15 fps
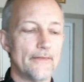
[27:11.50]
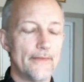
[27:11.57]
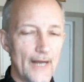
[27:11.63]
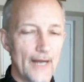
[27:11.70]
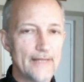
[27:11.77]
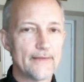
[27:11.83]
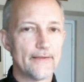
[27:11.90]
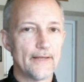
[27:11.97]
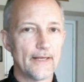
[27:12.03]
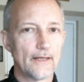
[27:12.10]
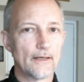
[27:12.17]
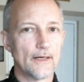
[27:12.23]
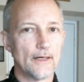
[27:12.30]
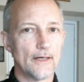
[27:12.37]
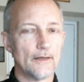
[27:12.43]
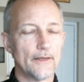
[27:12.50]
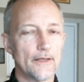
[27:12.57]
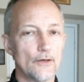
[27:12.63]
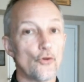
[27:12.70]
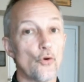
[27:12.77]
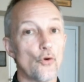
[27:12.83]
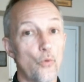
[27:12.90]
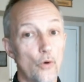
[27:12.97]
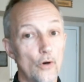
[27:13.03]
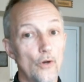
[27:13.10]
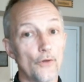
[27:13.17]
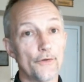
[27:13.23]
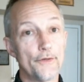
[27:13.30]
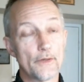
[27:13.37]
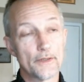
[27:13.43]
I think uh, you know the world.
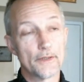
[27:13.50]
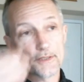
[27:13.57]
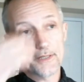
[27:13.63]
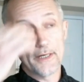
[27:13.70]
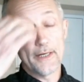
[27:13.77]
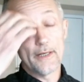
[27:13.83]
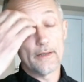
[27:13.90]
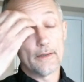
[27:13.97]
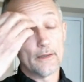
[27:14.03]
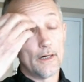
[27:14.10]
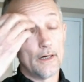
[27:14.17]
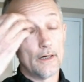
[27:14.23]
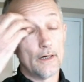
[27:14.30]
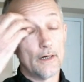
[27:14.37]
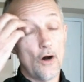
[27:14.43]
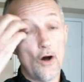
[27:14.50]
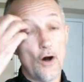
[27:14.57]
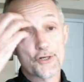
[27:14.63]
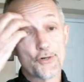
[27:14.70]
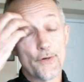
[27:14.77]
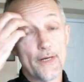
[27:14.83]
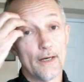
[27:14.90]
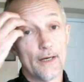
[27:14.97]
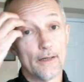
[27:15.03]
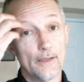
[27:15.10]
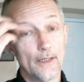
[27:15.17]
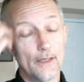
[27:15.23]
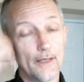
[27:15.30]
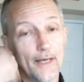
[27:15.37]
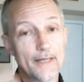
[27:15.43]
You could say uh, Austria
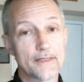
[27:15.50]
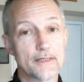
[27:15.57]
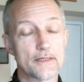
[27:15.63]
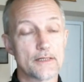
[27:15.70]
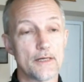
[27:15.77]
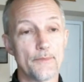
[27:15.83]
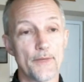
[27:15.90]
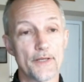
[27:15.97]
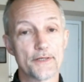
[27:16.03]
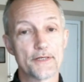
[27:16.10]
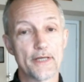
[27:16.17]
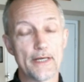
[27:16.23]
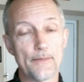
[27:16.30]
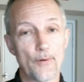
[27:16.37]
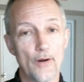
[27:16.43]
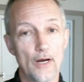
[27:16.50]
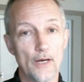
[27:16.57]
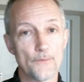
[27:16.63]
has the, some of the same problems.